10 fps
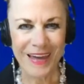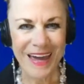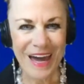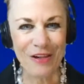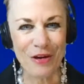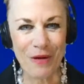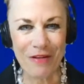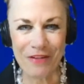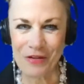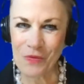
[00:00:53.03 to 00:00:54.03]
Hello,
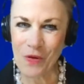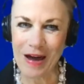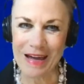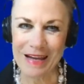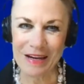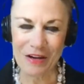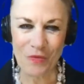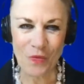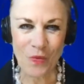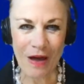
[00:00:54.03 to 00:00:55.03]
everyone.
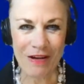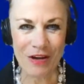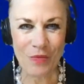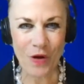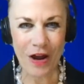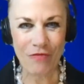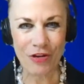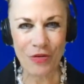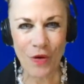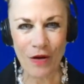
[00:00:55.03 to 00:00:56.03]
Welcome wherever
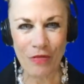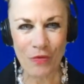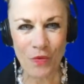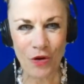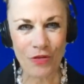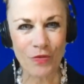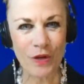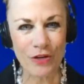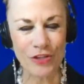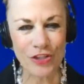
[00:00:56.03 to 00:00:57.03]
you are in the world.
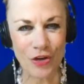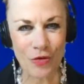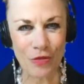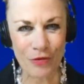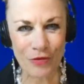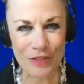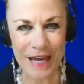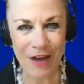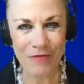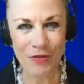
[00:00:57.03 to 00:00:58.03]
We are so thrilled to
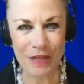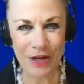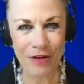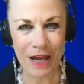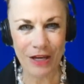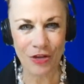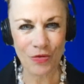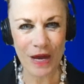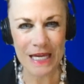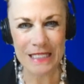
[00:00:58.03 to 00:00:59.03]
have you here at
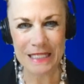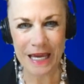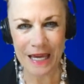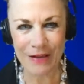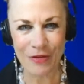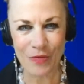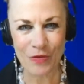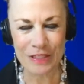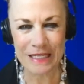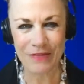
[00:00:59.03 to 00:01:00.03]
USA
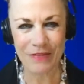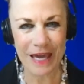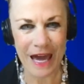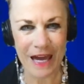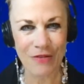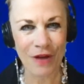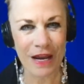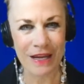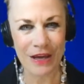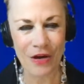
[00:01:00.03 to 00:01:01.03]
Global TV and
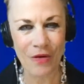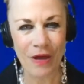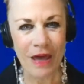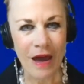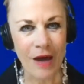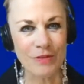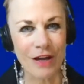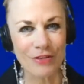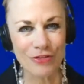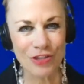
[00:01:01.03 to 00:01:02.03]
Radio. I'm
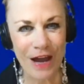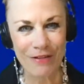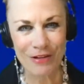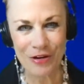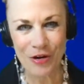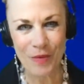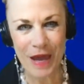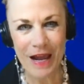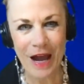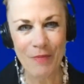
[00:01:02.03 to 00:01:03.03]
Dr. JACALYN
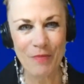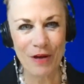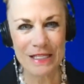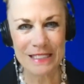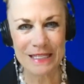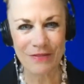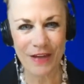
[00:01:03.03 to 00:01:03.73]
KERBECK. I'm the president,